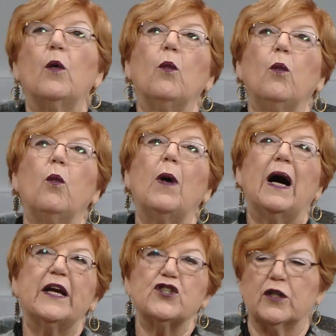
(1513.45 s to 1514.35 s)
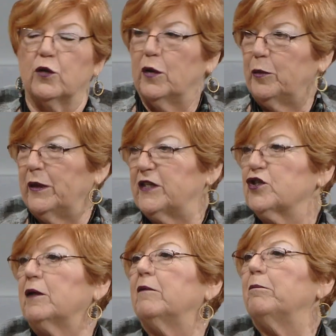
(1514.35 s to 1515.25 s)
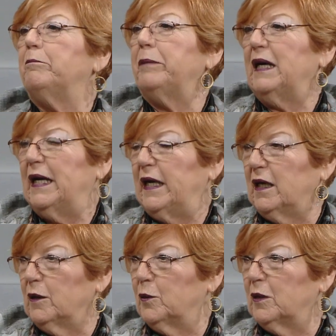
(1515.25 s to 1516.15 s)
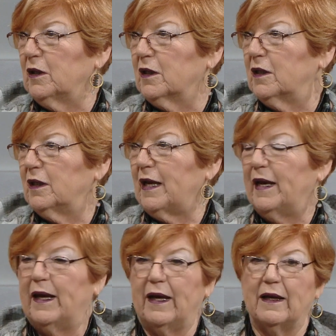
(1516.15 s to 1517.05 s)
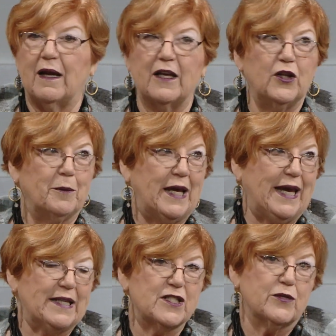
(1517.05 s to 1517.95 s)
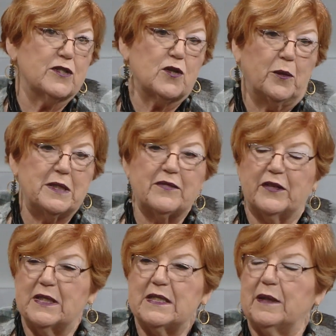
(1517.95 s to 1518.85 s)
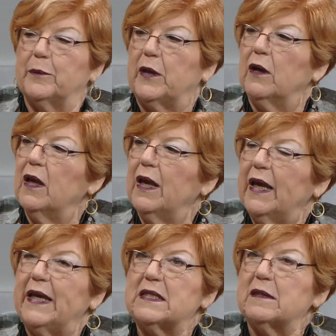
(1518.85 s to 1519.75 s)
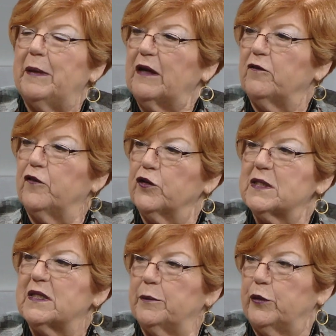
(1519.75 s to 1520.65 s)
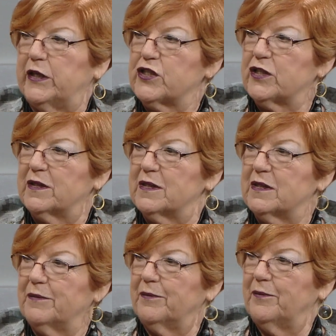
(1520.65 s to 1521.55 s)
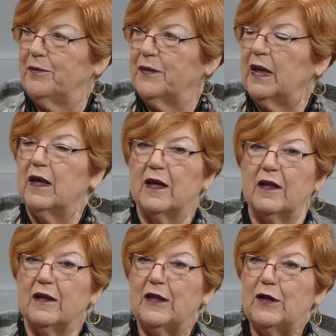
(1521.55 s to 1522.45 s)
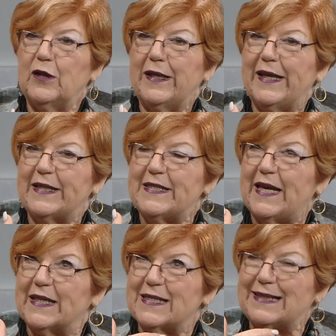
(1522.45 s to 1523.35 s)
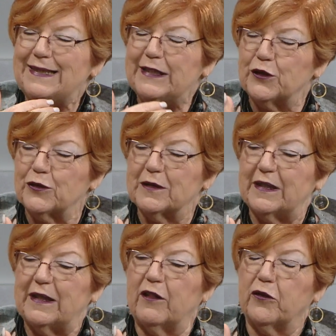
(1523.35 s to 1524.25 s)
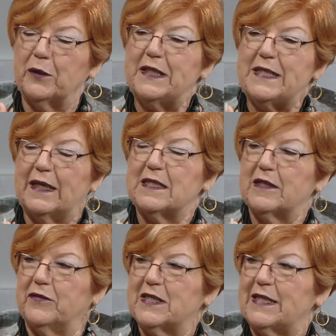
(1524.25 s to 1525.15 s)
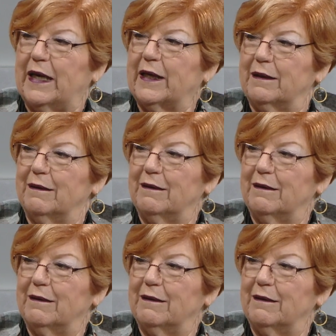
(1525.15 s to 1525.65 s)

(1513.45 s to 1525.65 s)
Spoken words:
why should a corporation buy artwork? And, you know, my answer is always very simple. It's about first impressions. It takes literally 0.3 of a second